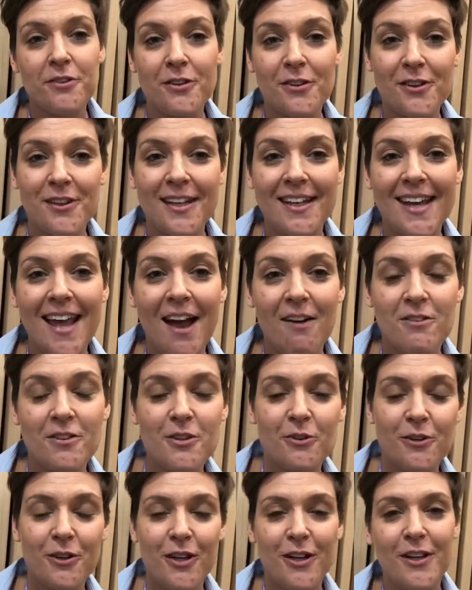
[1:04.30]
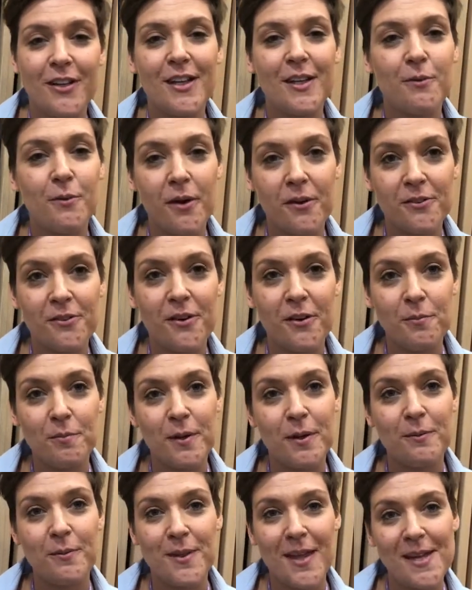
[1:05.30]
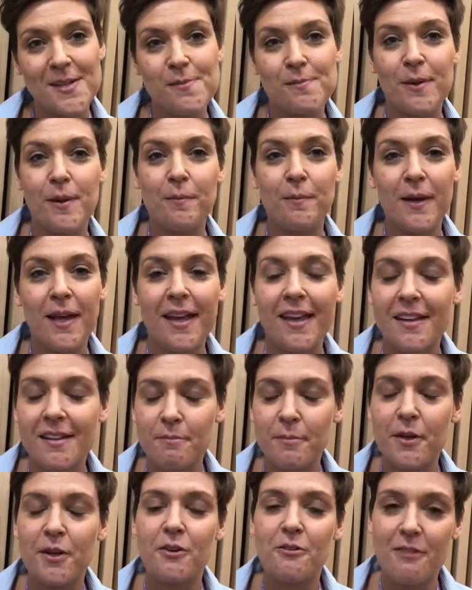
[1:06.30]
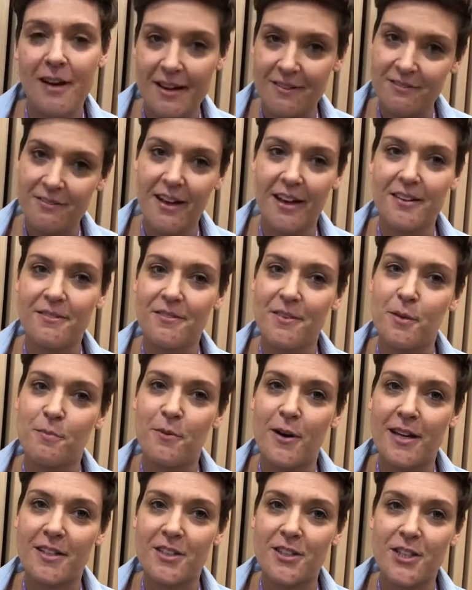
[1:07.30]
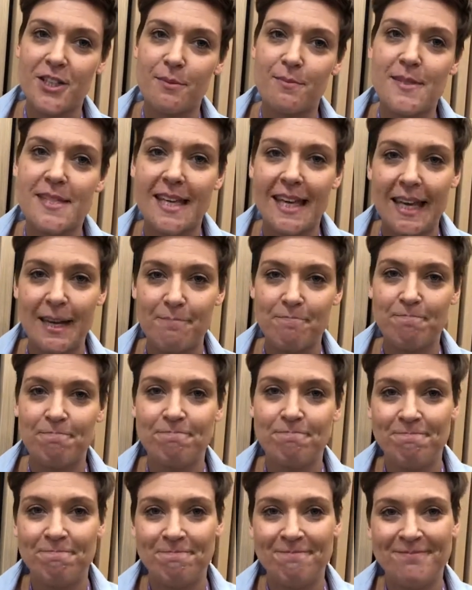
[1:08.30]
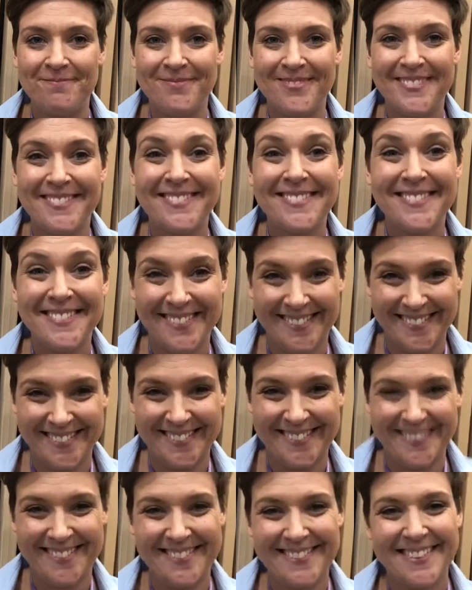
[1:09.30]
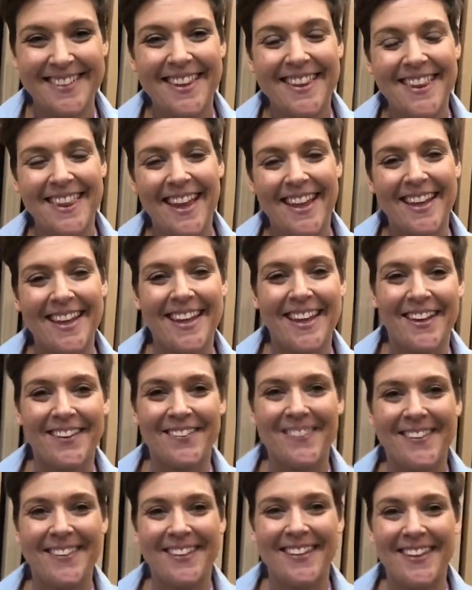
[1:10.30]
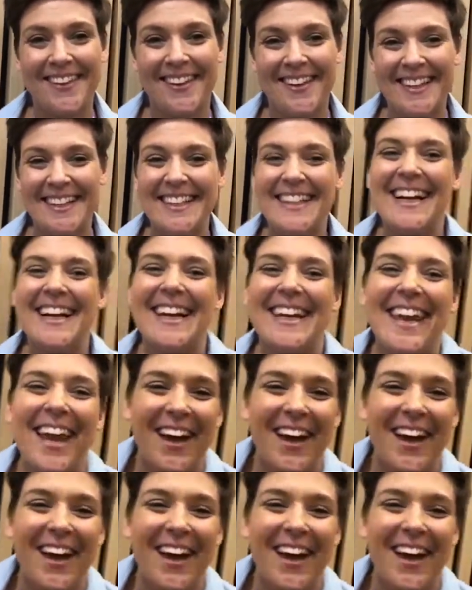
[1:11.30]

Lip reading: certainly carried on learning whilst I've been with SPP, and I'm a great fan of the apprenticeship scheme. Well, very nice to meet again. I'm sorry I got you the name on all the